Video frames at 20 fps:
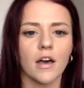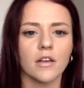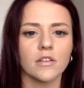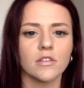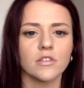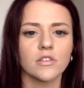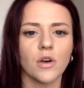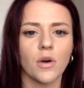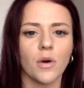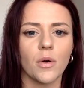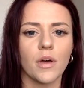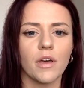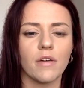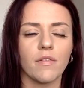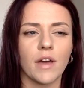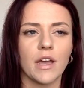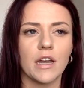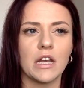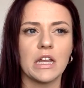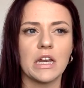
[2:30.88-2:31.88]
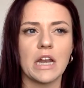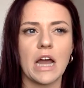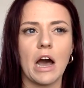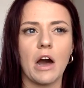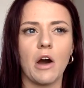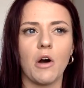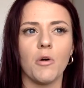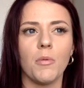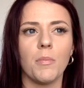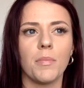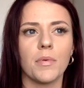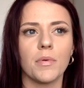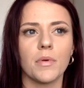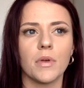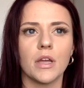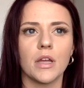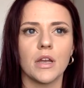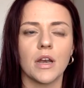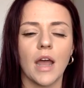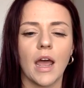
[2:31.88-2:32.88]
So if I need help
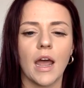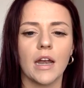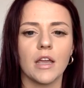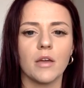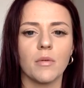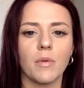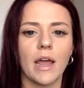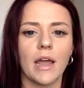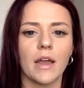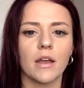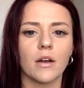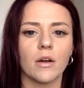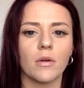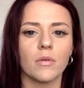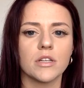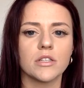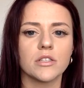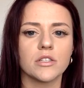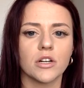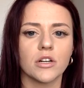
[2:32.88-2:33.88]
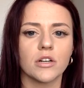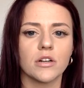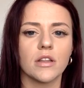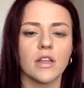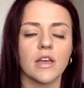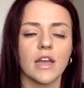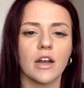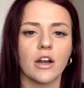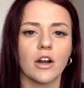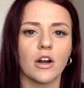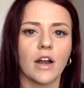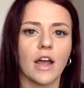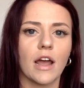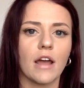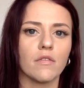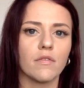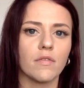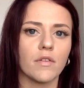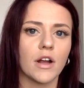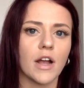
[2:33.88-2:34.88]
in any way, I can always turn to the internet
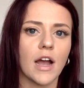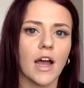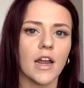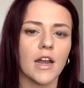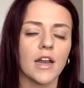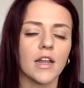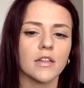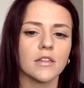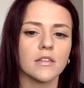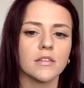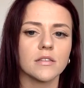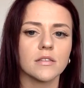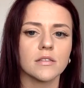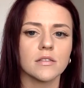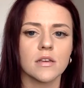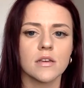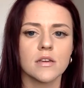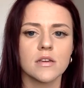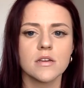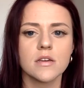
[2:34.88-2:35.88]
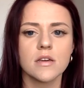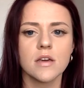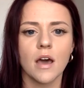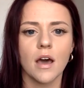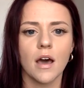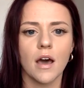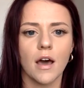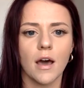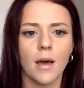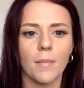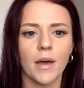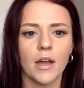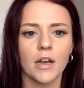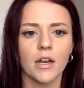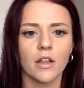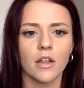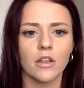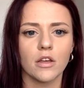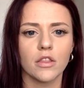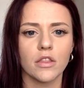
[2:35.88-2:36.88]
for guidance.
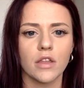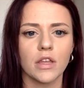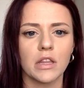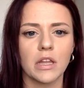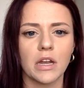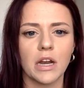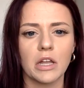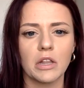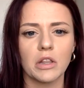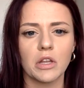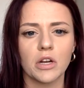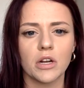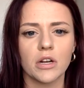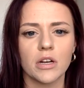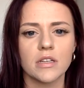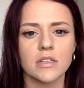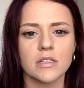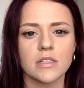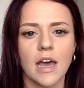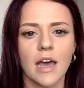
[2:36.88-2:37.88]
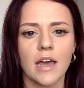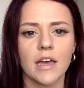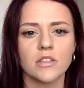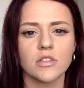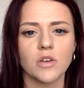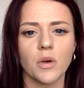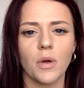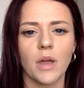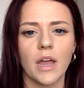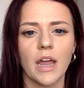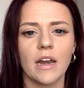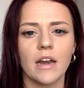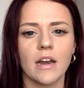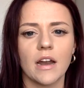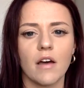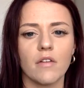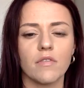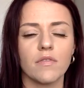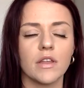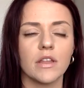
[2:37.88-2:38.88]
Another thing that I learned is that it's okay to
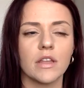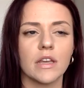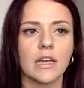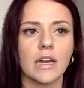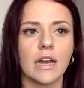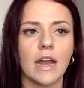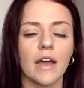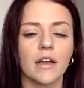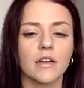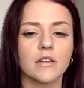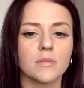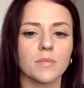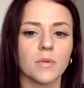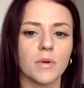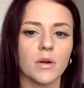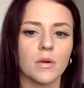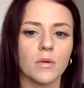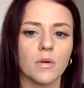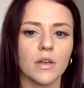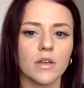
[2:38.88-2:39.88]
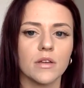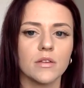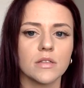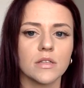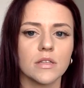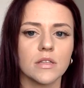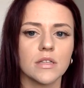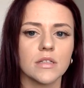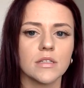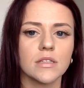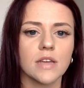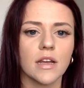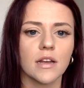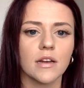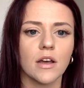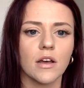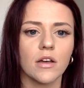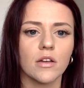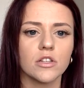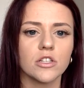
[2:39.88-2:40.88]
not feel like an expert while using these
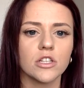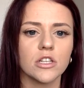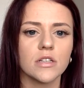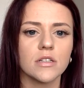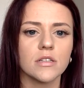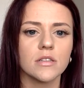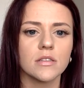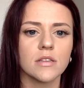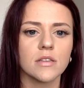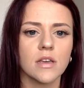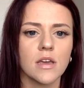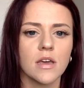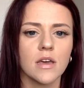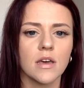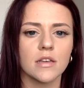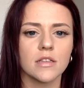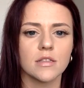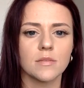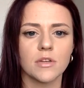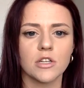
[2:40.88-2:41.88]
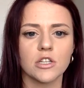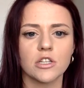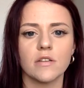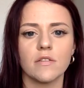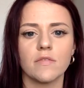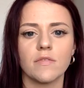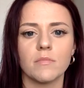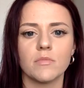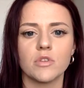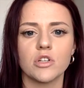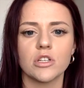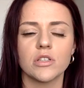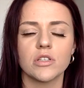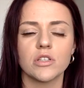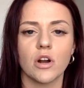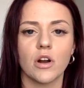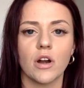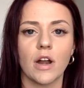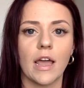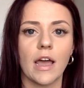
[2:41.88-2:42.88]
technologies, especially if I'm just
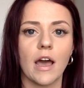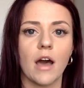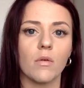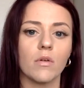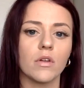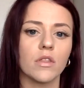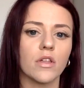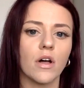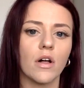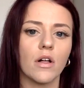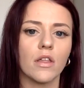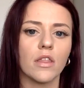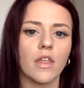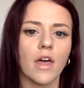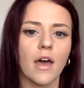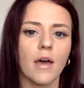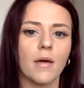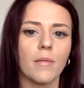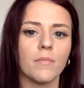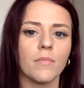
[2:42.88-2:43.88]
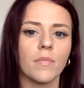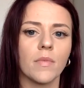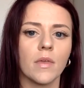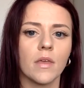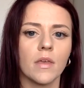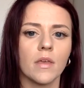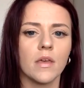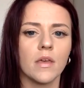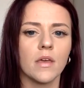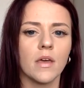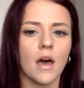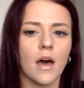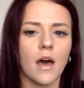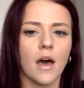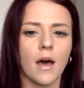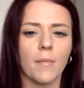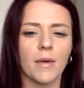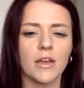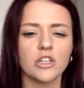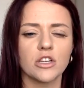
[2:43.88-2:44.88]
starting out with all of them.
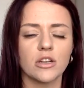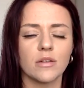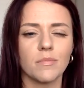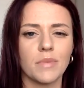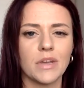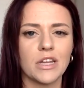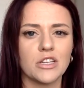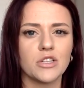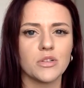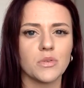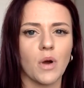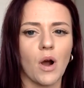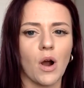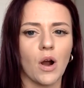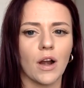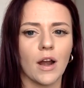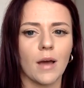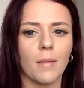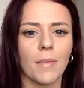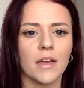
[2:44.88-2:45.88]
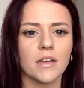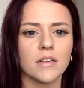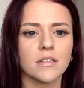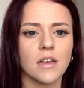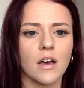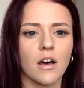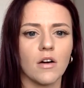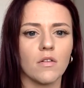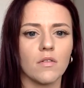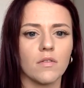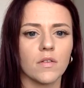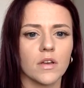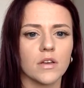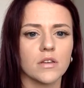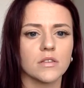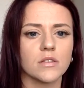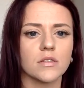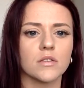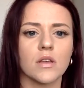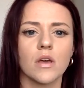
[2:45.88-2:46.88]
I shouldn't be too hard on myself
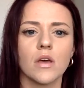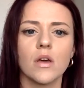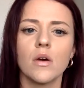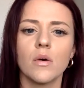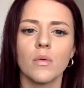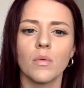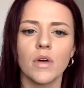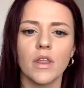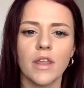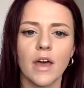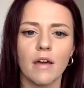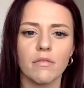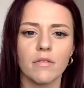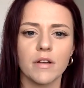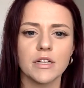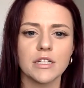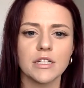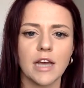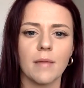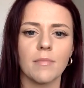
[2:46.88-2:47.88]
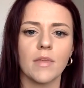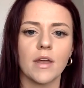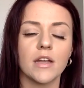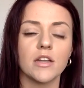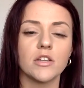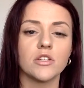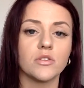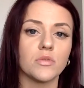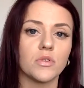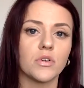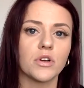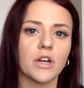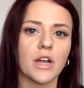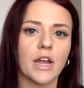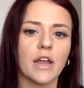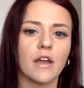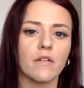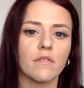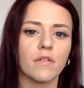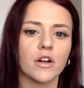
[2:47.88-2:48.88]
because with every time that I do
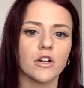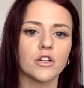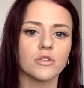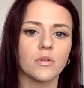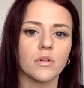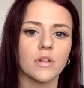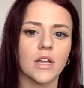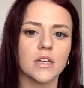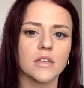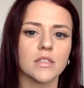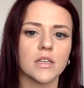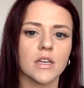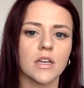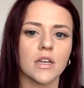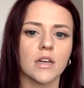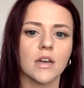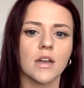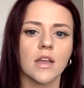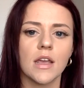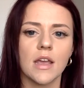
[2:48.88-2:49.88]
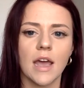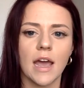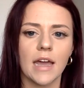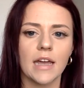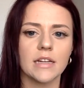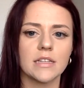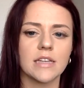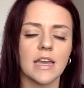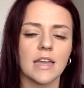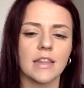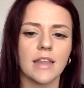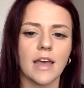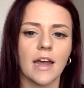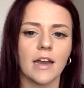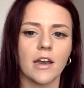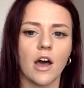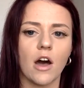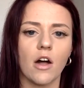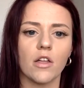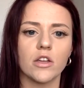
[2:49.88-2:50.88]
create a virtual lesson, I could take that
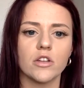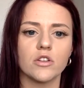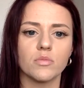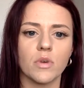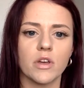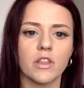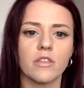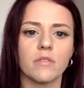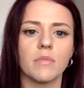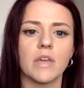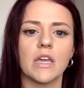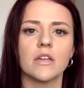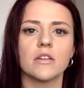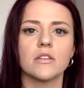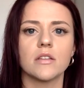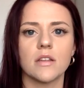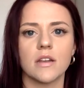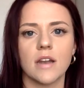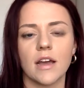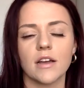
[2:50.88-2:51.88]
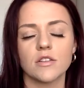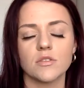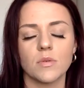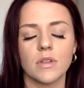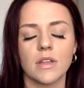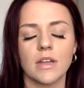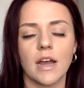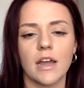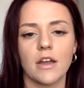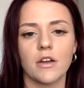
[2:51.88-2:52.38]
knowledge with me to the next one that I